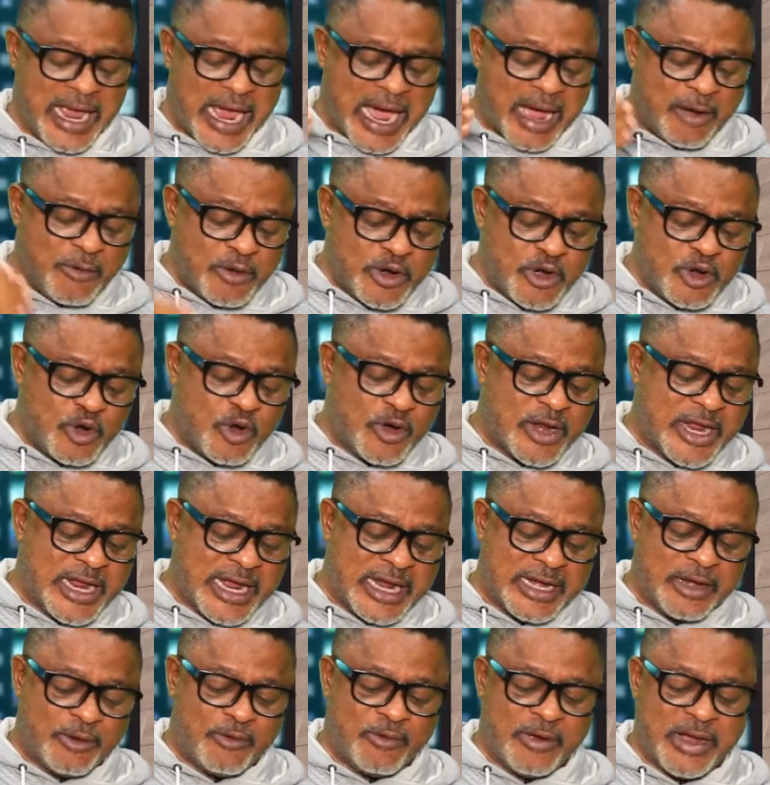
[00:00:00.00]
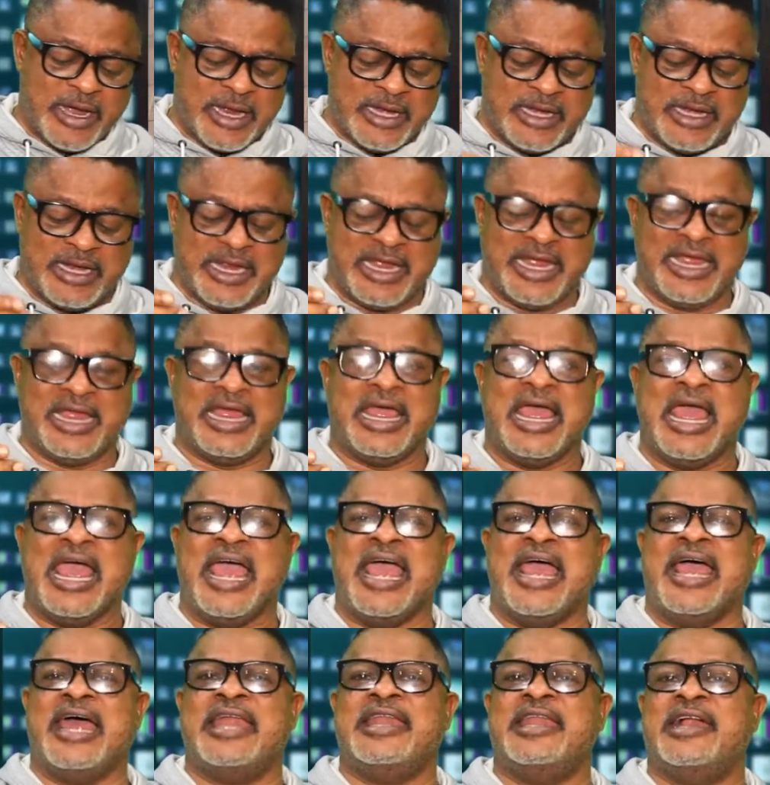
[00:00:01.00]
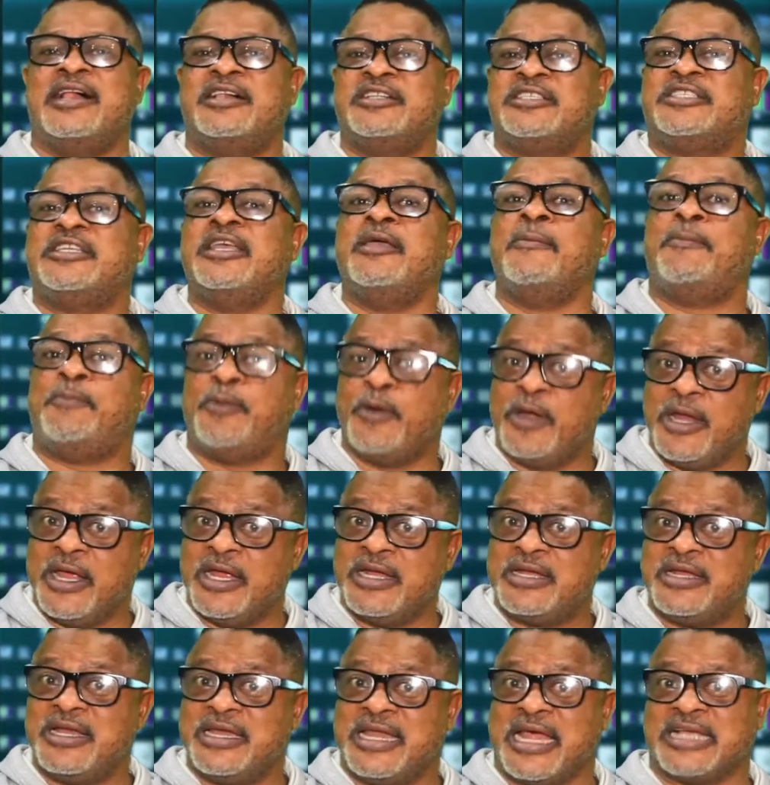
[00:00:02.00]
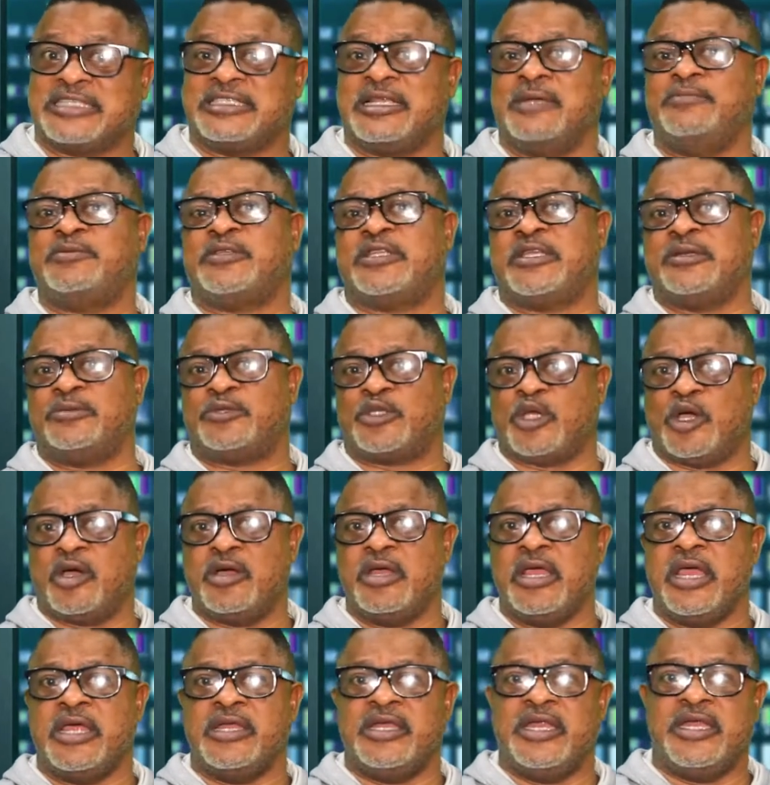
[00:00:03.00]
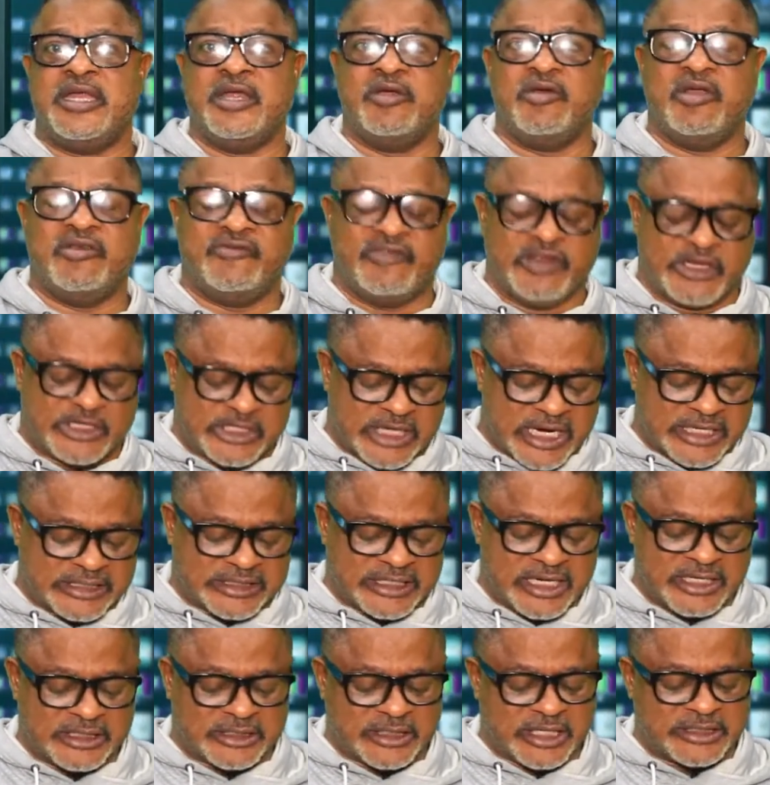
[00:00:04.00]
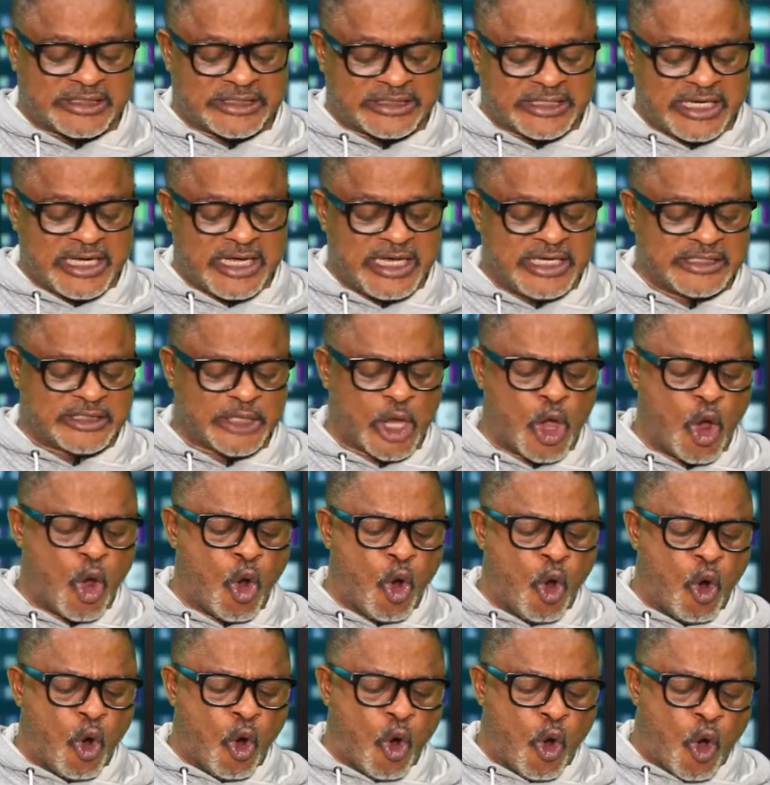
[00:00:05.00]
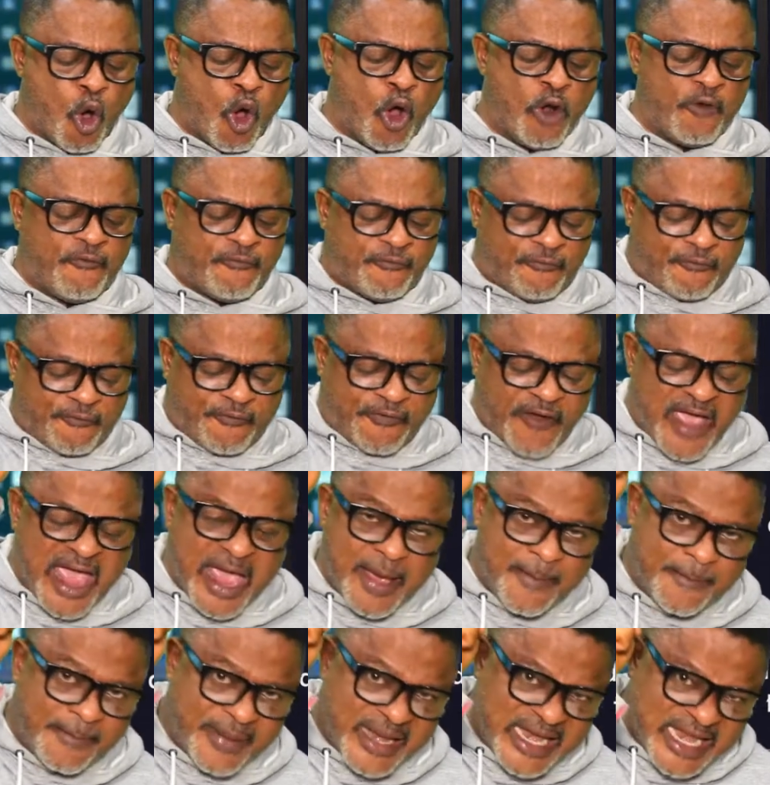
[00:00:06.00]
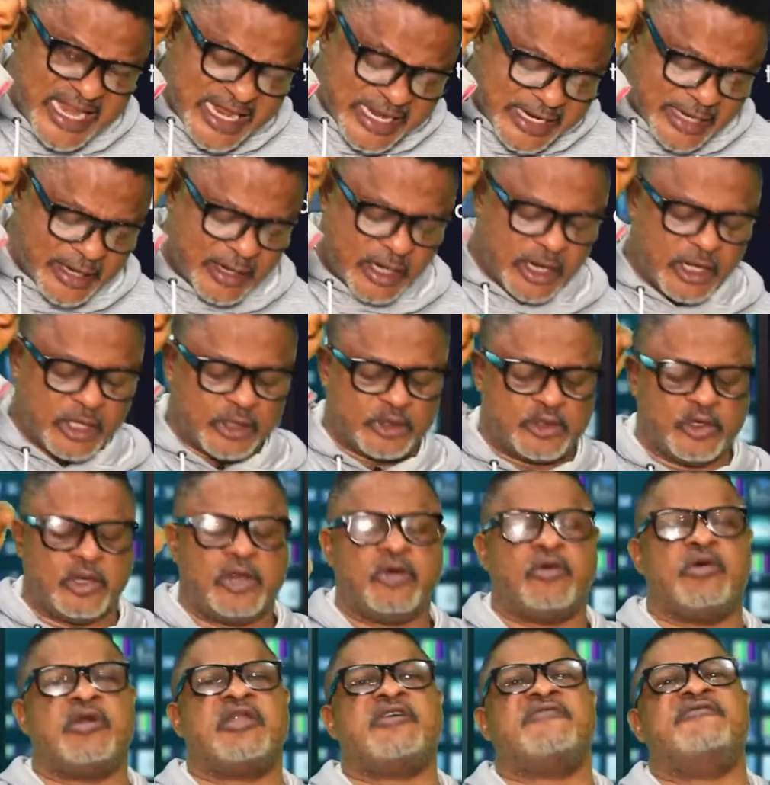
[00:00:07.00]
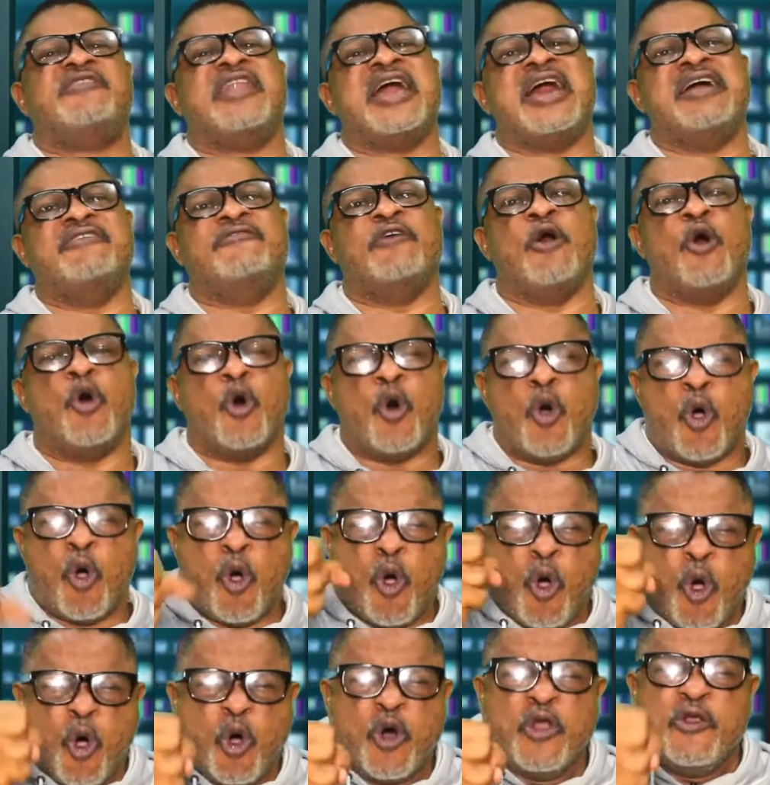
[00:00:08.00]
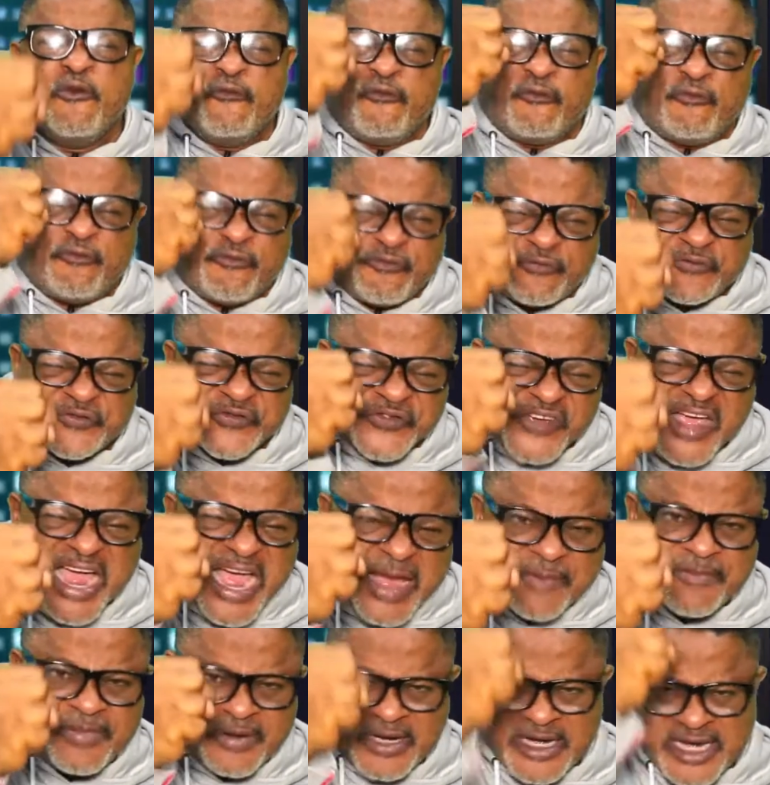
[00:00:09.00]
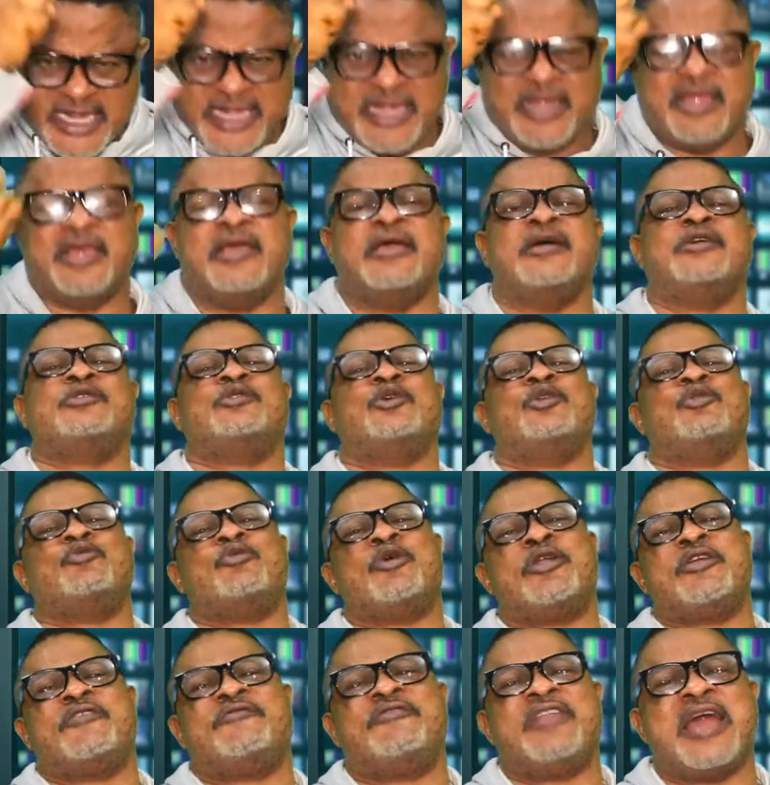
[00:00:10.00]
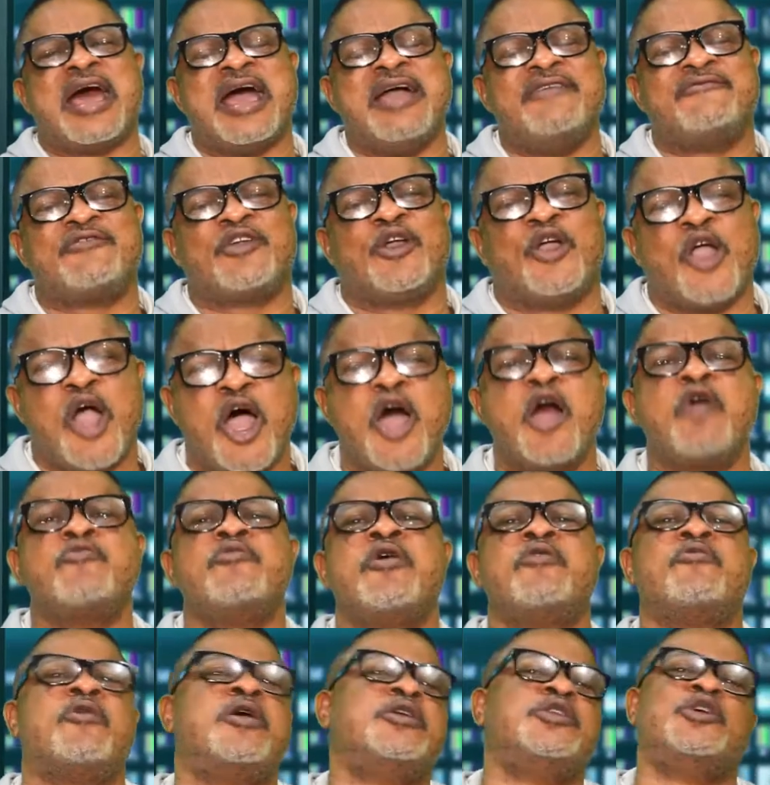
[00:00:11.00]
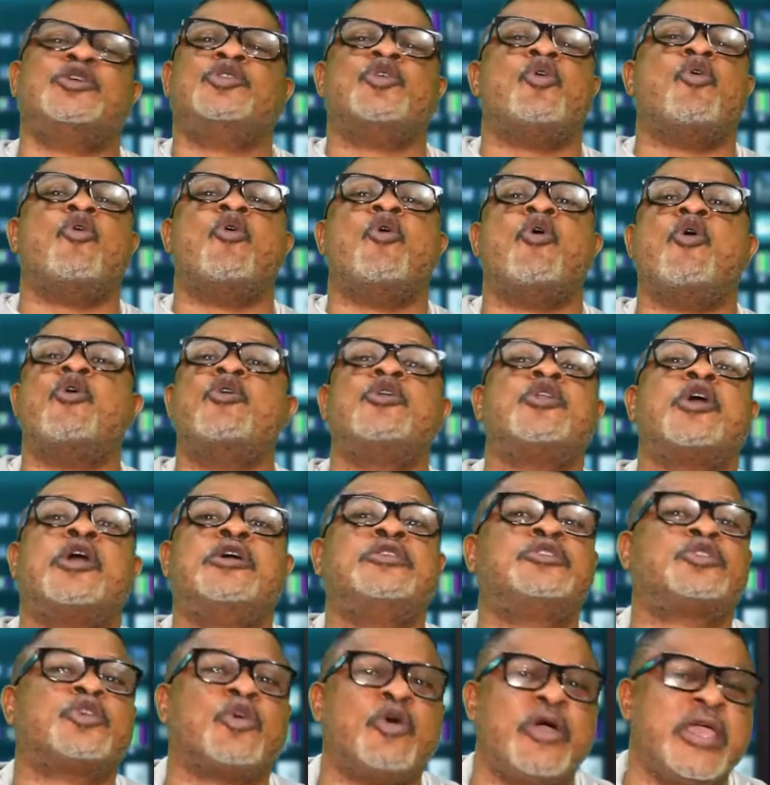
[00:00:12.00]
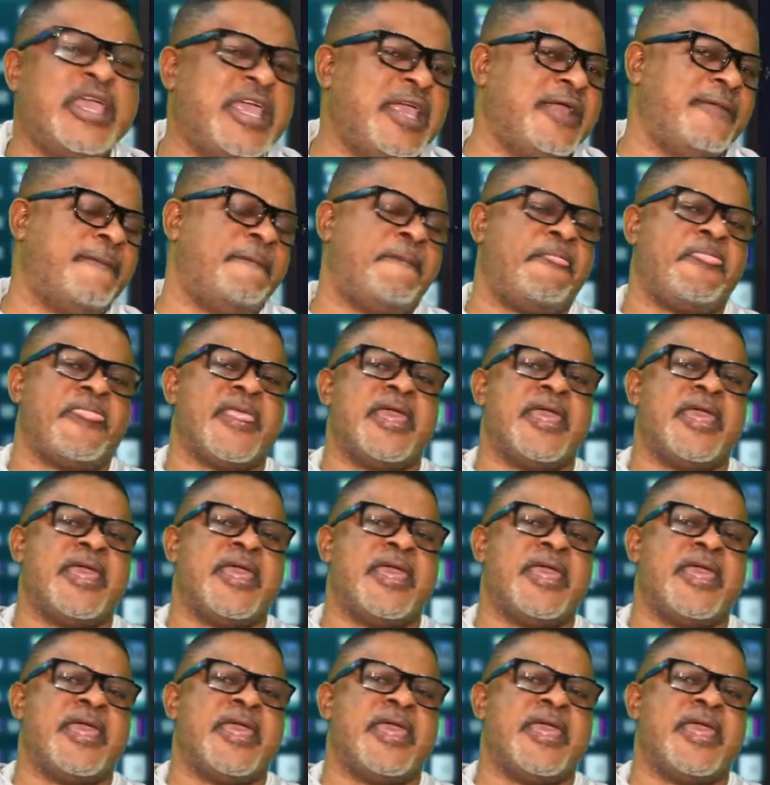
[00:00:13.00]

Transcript: I want you to hear the way the NLT put it. That same scripture, the New Living Translation says, hold firmly to the word of life. Hold firmly to the word of life. God will want you to hold on to it.